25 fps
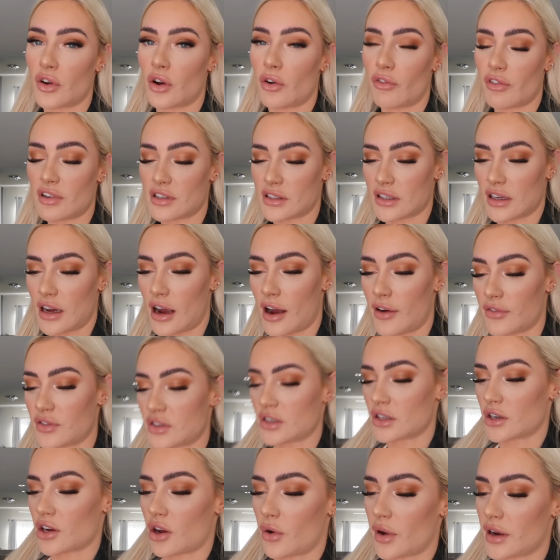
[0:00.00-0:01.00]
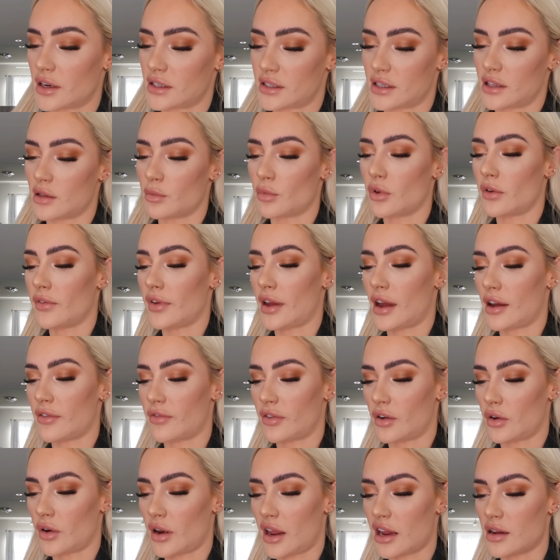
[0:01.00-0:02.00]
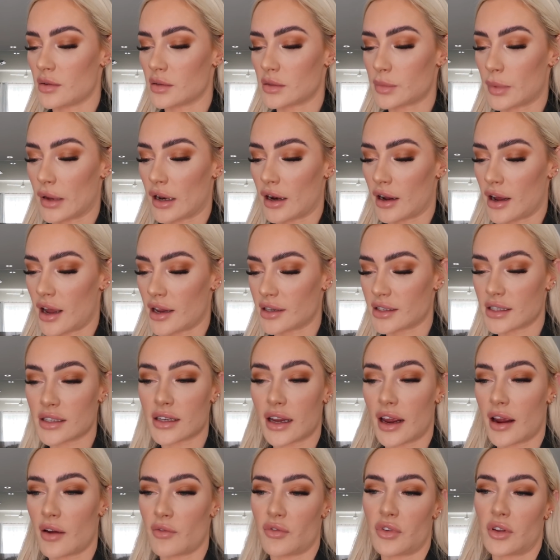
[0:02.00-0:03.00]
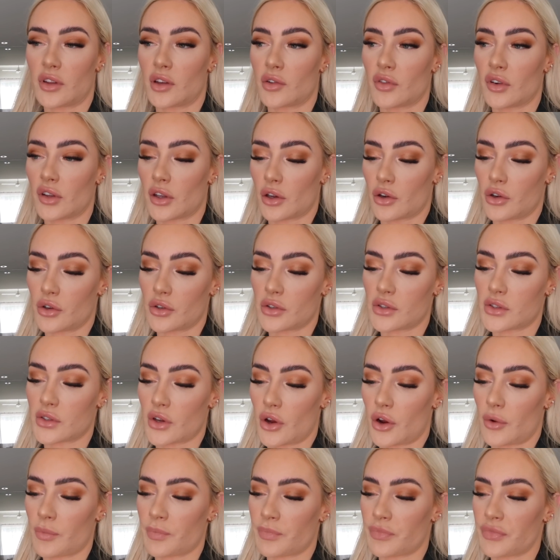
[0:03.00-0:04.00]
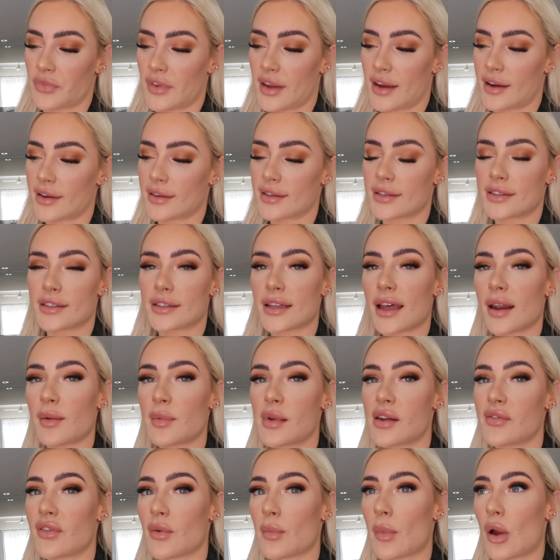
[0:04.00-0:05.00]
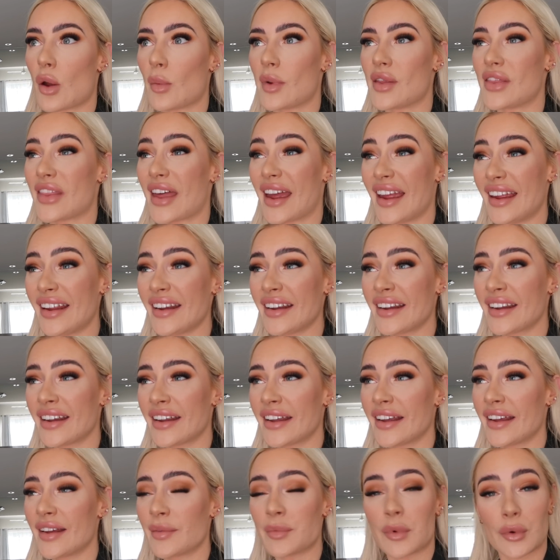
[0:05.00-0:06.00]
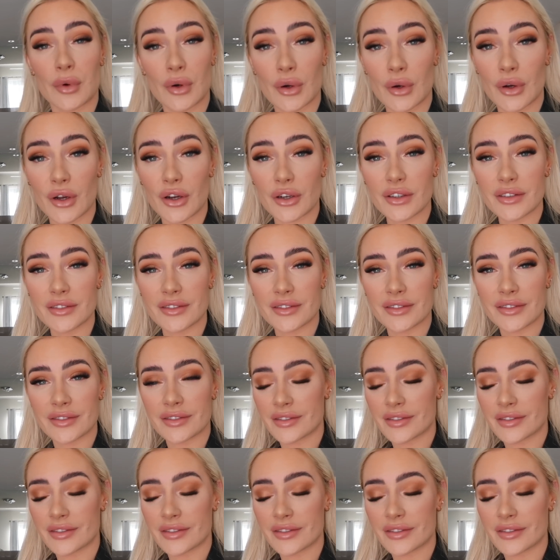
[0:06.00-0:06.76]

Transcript: And obviously after going to see the movie, I felt heaps better and today I'm feeling really good. So yeah, just had a bit of a moment there. We're all good.